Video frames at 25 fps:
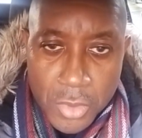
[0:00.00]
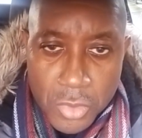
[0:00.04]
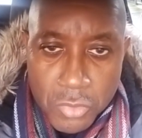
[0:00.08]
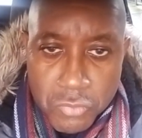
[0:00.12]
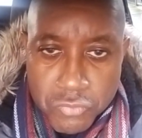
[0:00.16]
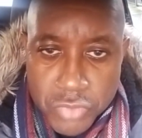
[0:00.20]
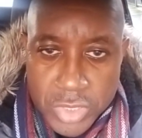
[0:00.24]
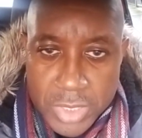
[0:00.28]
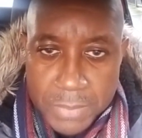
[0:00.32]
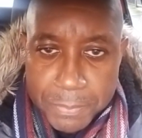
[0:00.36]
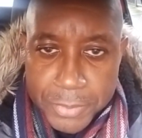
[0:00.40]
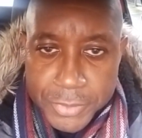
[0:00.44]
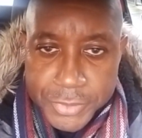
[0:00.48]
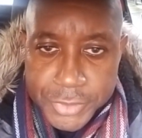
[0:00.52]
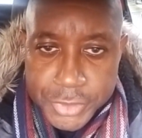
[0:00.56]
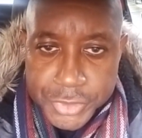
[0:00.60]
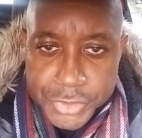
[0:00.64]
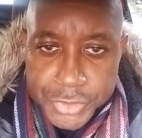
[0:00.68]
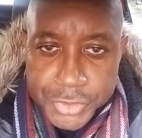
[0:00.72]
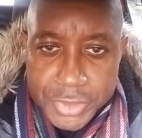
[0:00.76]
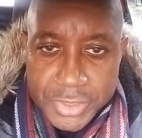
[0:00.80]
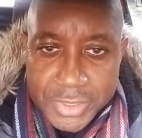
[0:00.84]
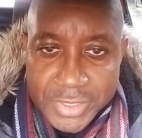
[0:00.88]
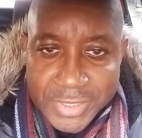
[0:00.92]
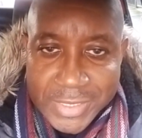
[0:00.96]

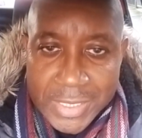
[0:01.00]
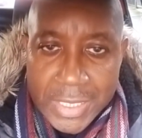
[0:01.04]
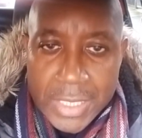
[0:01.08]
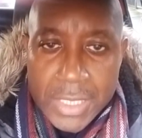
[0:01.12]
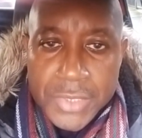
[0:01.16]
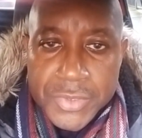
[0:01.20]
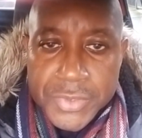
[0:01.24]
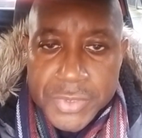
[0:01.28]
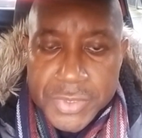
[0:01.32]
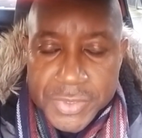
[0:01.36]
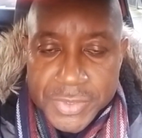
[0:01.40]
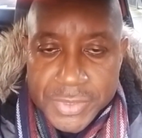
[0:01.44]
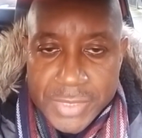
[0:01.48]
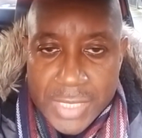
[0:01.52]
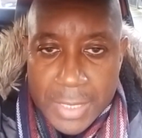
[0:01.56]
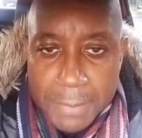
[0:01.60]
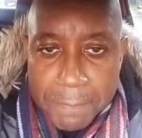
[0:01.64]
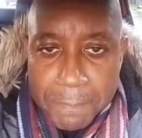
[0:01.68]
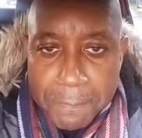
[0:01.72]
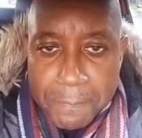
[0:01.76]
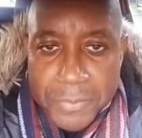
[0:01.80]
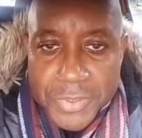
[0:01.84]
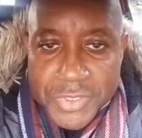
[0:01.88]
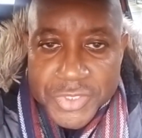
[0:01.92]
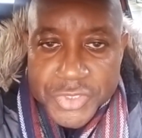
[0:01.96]
Repositioning tells us that
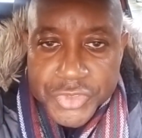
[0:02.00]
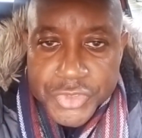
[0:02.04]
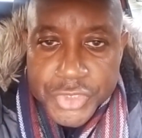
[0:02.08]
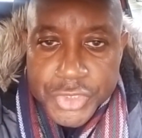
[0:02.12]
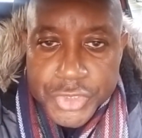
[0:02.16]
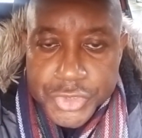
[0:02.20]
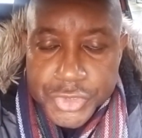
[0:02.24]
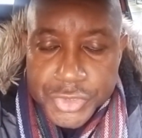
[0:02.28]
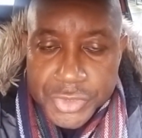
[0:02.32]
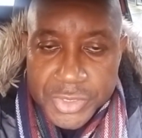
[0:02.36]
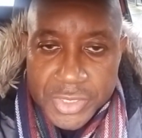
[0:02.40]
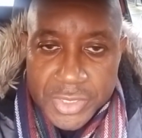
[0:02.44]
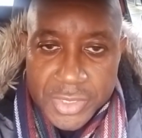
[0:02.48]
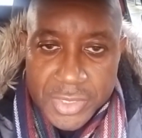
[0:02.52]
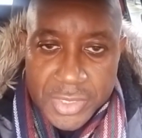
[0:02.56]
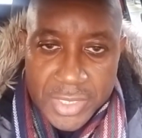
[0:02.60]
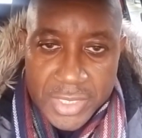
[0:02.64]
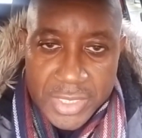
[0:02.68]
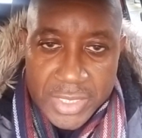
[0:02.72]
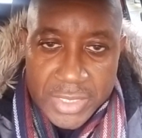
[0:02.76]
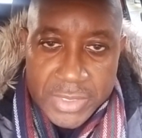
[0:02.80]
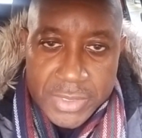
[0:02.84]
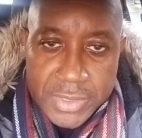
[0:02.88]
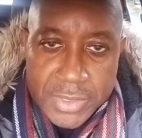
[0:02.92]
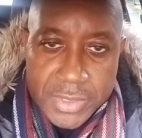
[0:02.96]
positioning
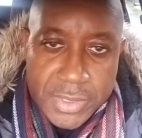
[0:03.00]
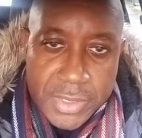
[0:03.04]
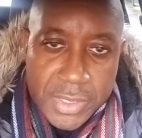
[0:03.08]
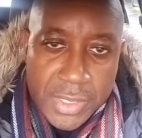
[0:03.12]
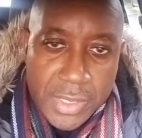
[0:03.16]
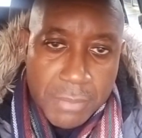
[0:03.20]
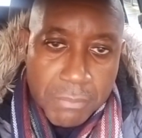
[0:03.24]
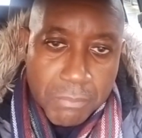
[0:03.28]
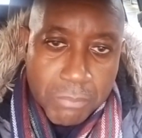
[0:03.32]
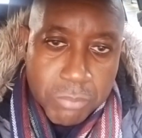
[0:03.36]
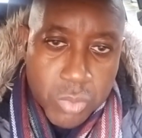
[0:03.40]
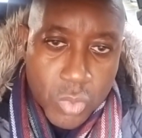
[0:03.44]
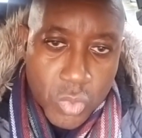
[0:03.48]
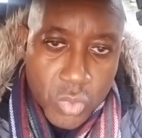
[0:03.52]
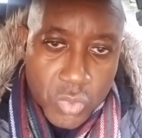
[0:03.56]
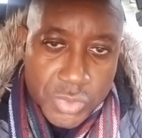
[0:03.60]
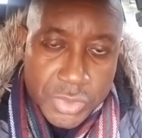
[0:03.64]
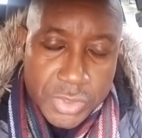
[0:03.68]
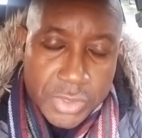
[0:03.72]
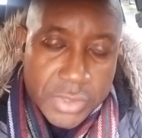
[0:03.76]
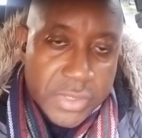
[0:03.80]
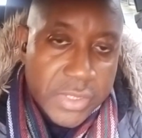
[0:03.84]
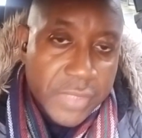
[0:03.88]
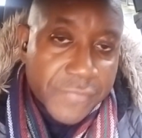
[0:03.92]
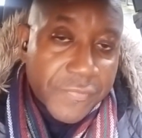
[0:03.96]
is
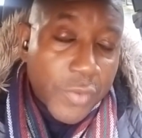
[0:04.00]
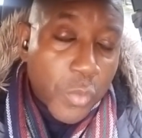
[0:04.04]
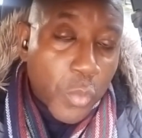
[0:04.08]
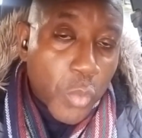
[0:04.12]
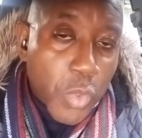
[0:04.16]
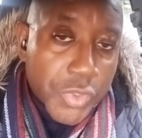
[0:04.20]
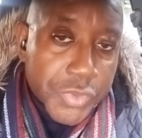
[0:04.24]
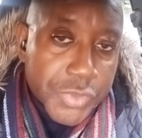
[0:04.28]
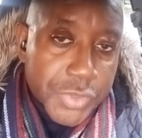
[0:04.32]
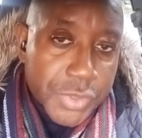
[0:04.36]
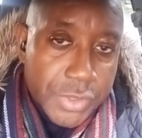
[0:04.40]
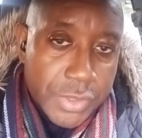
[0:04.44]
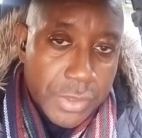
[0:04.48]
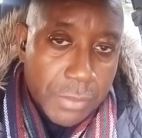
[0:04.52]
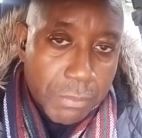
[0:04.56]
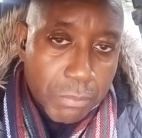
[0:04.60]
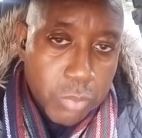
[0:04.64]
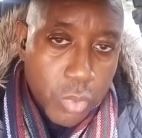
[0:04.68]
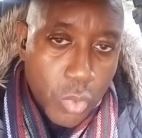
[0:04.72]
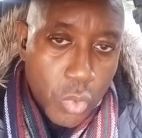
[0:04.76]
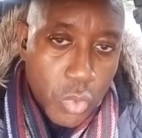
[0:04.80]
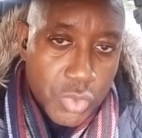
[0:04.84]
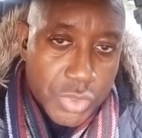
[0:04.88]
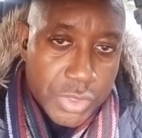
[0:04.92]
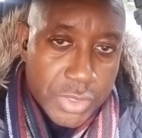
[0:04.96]
important. If it wasn't
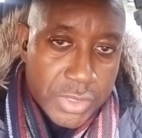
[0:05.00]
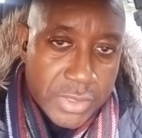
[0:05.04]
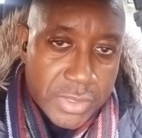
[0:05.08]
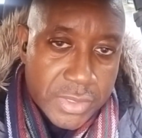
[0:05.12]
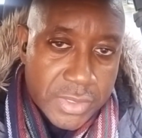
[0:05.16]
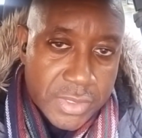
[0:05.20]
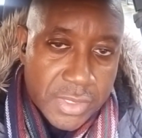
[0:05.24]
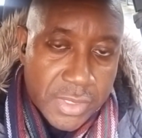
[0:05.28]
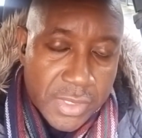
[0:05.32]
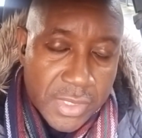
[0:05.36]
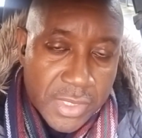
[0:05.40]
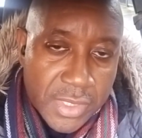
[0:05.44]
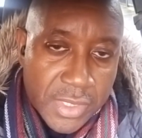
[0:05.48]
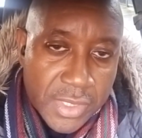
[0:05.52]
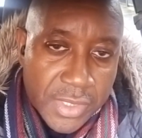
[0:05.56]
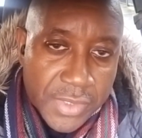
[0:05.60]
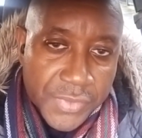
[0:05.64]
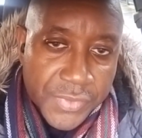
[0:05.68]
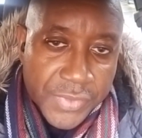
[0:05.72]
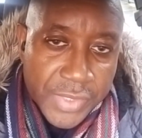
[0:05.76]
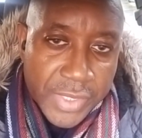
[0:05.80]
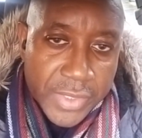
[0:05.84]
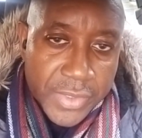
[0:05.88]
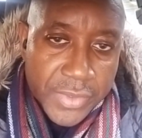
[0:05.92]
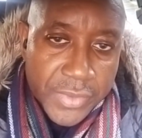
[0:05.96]
important,
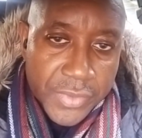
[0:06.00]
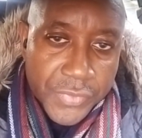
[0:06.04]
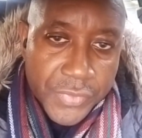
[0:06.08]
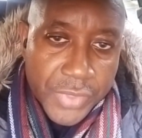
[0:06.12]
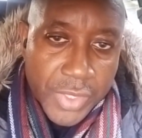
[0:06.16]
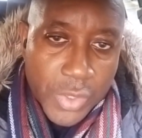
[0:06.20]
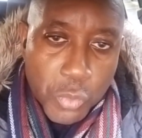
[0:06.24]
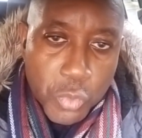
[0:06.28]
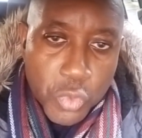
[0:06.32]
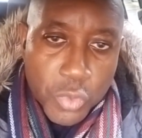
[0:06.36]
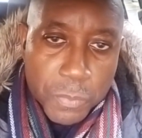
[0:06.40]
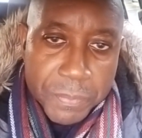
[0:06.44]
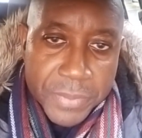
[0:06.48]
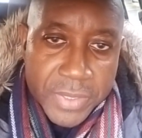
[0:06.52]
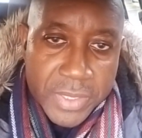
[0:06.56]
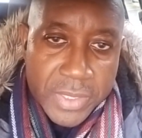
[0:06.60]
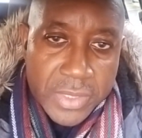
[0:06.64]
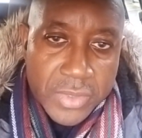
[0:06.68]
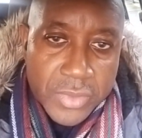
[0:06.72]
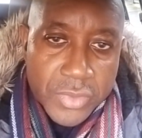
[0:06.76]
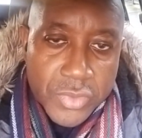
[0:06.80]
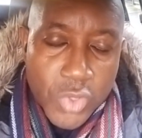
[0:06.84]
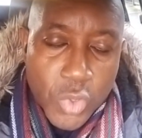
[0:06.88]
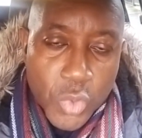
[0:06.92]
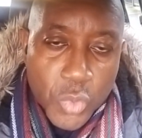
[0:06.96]
then there would
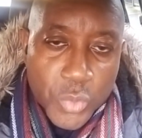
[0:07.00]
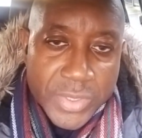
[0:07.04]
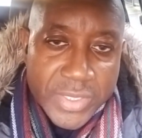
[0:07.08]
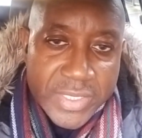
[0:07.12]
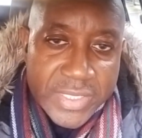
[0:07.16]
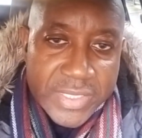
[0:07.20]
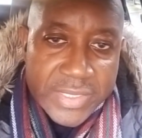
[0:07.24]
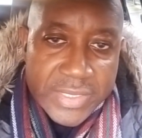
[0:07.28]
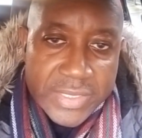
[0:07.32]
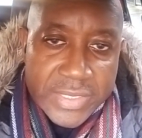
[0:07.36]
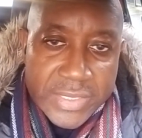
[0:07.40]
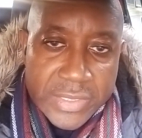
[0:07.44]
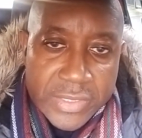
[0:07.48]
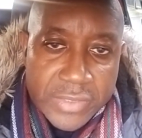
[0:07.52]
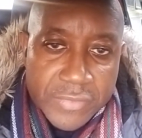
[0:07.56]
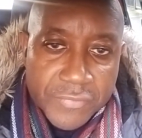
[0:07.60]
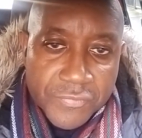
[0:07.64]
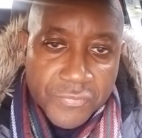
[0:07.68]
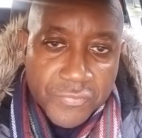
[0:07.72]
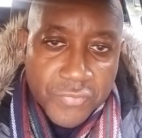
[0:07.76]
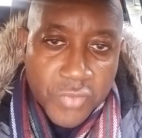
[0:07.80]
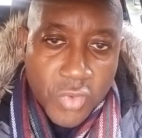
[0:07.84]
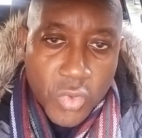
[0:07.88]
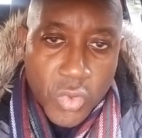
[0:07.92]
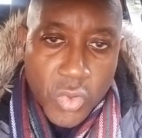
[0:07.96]
be no need
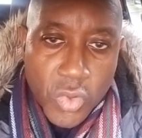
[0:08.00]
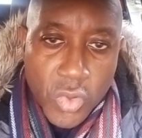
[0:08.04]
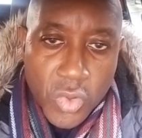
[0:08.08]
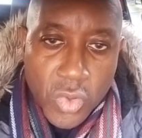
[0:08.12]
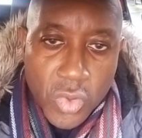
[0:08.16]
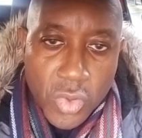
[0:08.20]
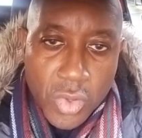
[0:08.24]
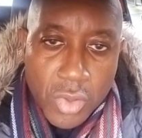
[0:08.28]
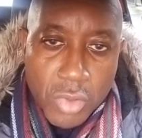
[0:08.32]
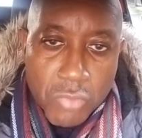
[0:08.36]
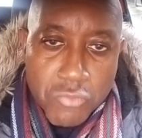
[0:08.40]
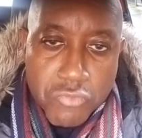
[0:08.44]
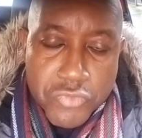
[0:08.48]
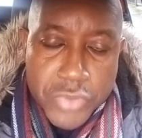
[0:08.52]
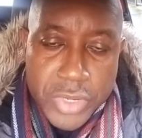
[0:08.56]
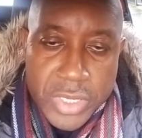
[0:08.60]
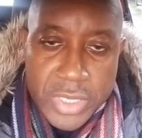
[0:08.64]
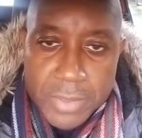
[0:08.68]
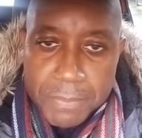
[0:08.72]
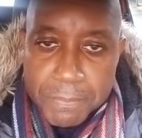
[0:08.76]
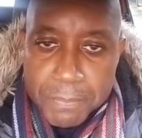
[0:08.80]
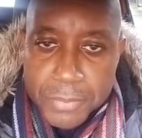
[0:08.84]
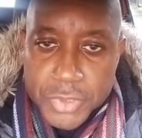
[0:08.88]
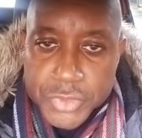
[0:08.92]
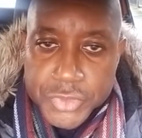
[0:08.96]
for
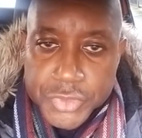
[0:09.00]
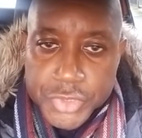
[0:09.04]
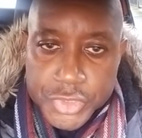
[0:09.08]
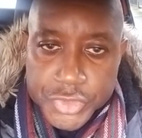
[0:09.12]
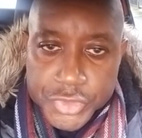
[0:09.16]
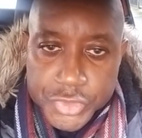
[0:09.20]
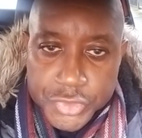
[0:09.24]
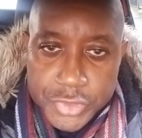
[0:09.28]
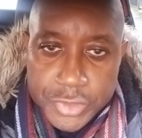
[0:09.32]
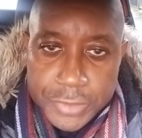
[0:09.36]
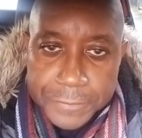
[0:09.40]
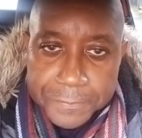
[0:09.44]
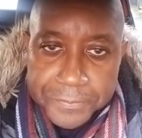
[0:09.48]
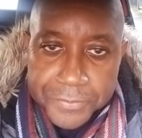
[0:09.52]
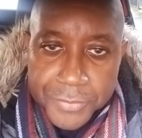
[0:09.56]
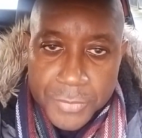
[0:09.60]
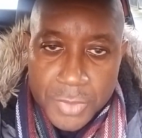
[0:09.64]
repositioning.